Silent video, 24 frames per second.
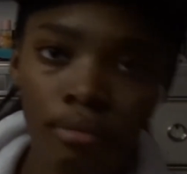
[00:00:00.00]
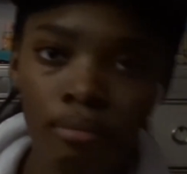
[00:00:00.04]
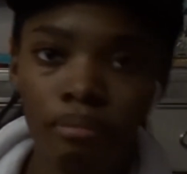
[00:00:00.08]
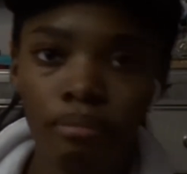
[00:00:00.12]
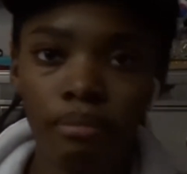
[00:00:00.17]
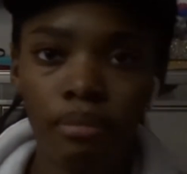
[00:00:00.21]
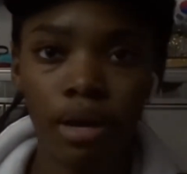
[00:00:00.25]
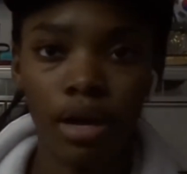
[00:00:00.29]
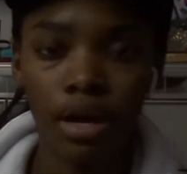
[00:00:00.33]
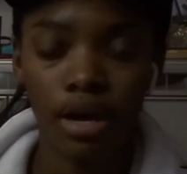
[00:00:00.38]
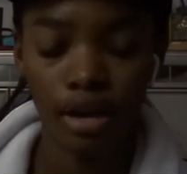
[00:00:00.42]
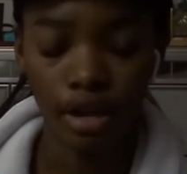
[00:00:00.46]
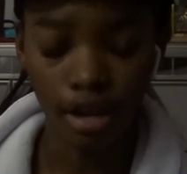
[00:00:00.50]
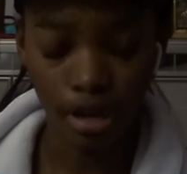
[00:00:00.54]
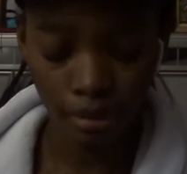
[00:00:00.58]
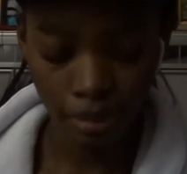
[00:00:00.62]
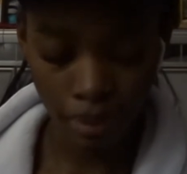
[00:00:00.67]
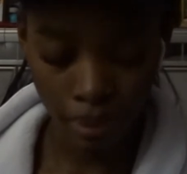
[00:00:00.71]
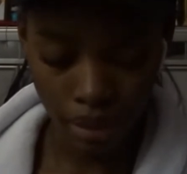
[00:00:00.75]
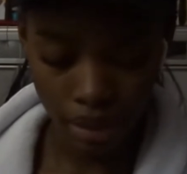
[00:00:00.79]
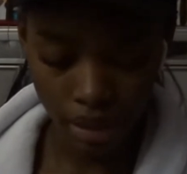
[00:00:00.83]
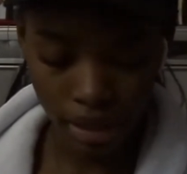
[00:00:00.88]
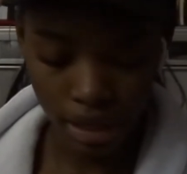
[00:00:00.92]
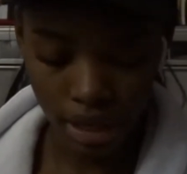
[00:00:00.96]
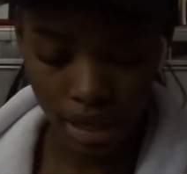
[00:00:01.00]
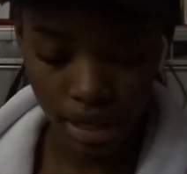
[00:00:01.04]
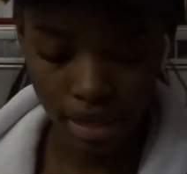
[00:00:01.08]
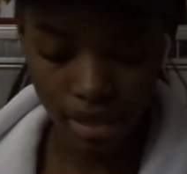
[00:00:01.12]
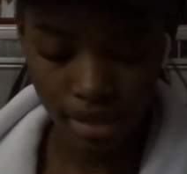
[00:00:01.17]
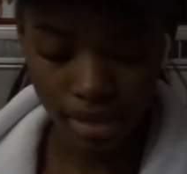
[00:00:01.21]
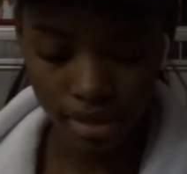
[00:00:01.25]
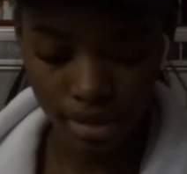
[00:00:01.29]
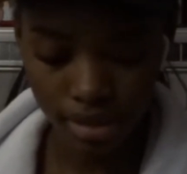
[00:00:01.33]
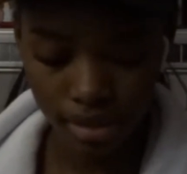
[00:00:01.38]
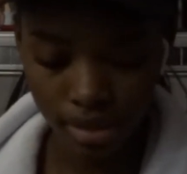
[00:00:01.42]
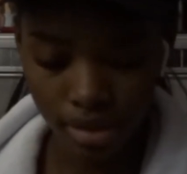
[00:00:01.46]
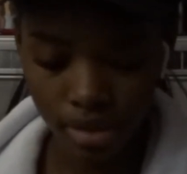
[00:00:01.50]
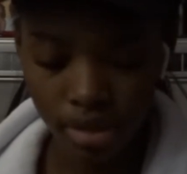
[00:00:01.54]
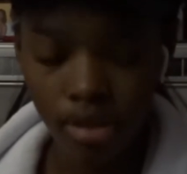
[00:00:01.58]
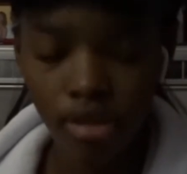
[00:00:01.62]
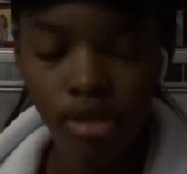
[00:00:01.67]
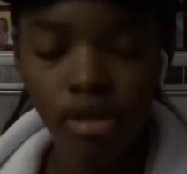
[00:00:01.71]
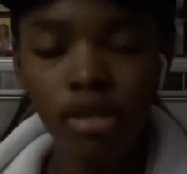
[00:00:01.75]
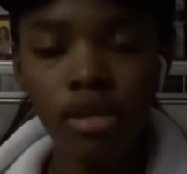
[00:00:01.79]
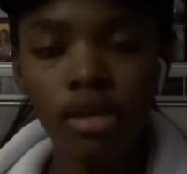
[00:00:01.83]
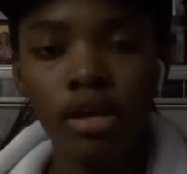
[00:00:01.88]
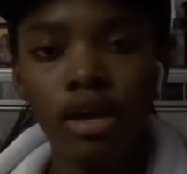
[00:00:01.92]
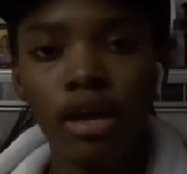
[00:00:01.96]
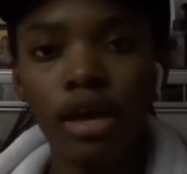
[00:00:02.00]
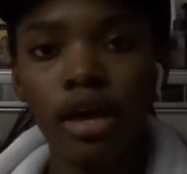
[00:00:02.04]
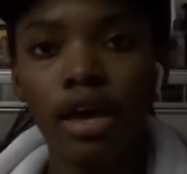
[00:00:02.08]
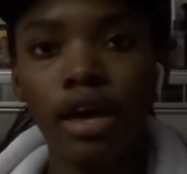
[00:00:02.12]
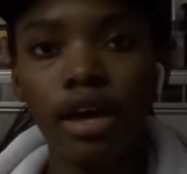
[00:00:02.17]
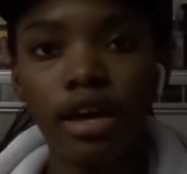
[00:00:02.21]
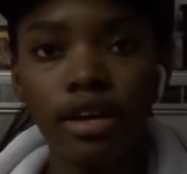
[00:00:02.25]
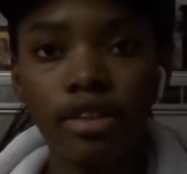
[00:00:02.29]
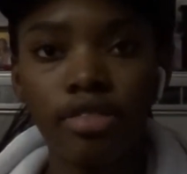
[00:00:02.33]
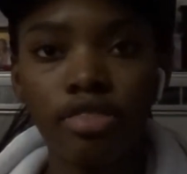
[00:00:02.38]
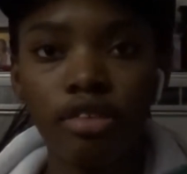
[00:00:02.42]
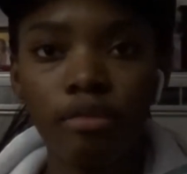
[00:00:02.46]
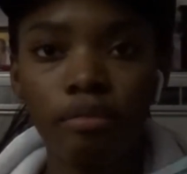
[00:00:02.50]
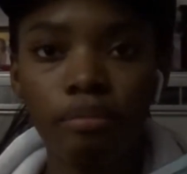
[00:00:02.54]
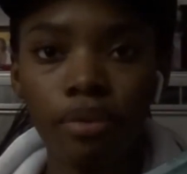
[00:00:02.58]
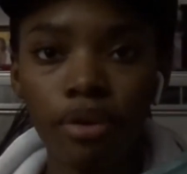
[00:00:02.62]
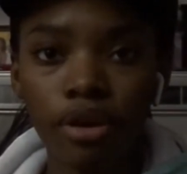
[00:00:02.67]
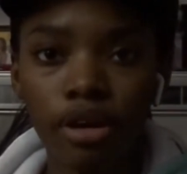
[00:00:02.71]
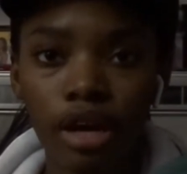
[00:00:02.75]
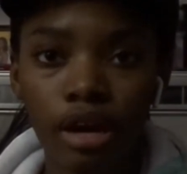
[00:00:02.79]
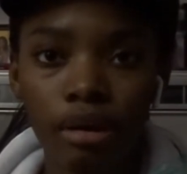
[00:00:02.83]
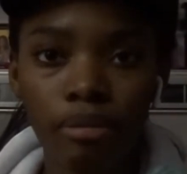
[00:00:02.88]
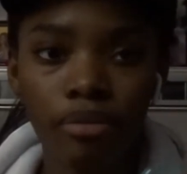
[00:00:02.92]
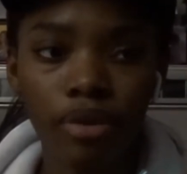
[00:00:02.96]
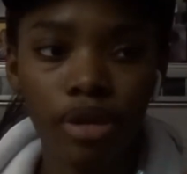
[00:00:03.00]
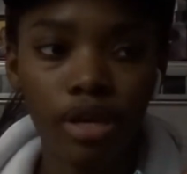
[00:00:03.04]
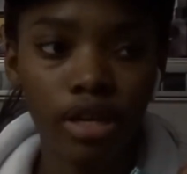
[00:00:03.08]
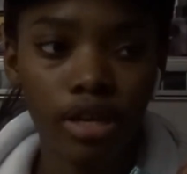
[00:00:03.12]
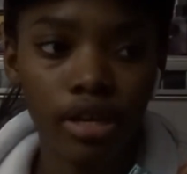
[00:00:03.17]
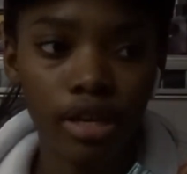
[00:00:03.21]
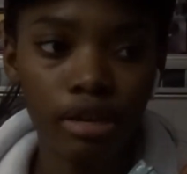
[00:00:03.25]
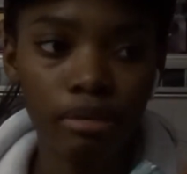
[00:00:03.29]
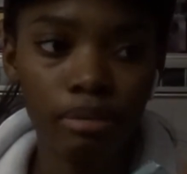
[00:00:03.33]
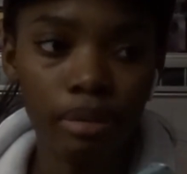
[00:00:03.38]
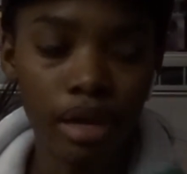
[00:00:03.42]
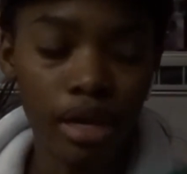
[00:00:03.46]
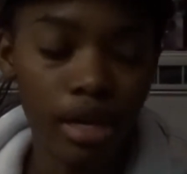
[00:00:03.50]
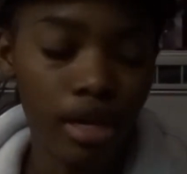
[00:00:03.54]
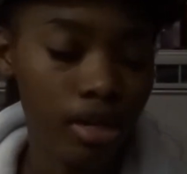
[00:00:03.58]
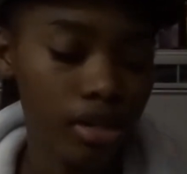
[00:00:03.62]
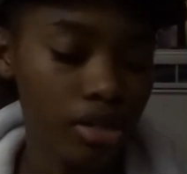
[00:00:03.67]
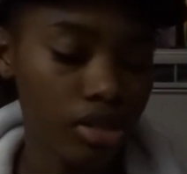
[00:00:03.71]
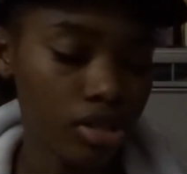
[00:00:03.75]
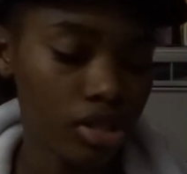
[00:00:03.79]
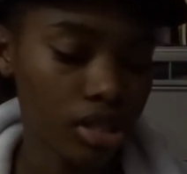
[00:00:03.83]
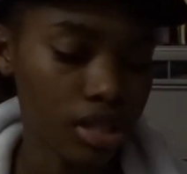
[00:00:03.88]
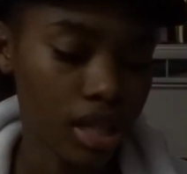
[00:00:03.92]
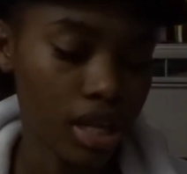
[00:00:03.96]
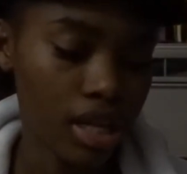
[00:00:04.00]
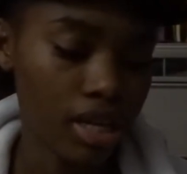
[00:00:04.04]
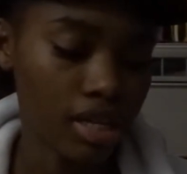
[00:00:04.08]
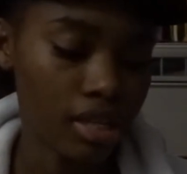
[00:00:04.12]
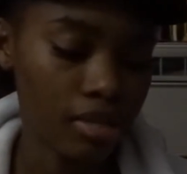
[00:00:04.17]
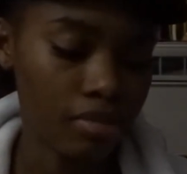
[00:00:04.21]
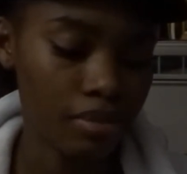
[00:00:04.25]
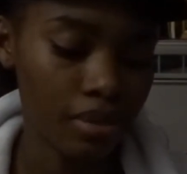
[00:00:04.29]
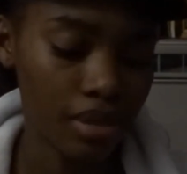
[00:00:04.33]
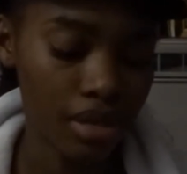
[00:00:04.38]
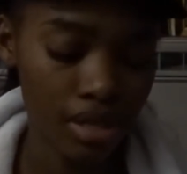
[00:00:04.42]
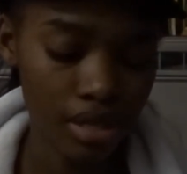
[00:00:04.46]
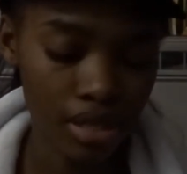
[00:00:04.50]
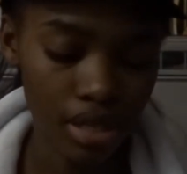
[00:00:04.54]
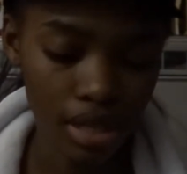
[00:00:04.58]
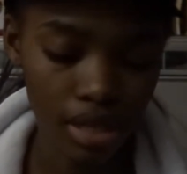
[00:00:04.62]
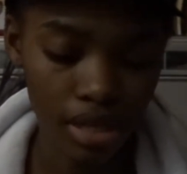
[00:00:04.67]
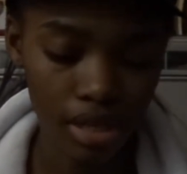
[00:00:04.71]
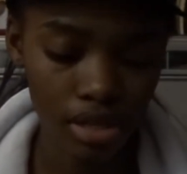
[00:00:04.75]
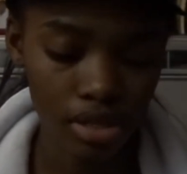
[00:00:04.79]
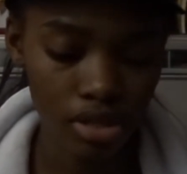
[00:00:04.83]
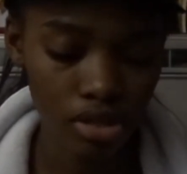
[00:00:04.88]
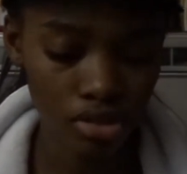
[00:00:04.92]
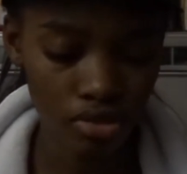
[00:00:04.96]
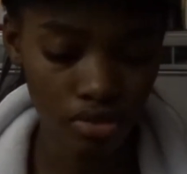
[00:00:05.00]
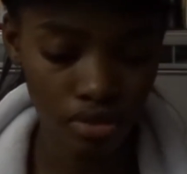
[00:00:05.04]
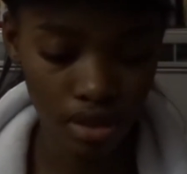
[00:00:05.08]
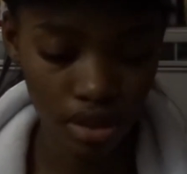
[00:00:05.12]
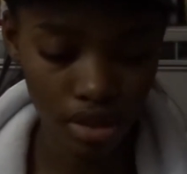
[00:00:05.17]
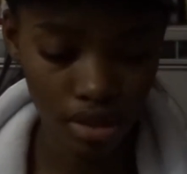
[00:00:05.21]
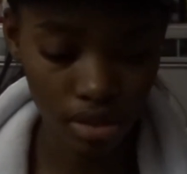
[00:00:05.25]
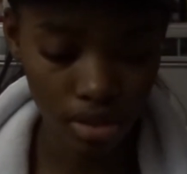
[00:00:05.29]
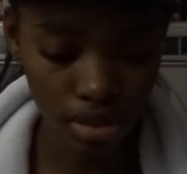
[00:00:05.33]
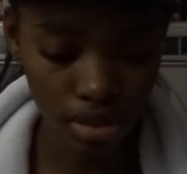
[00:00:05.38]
my AirPod case and the book I'm reading in my English class because I need to read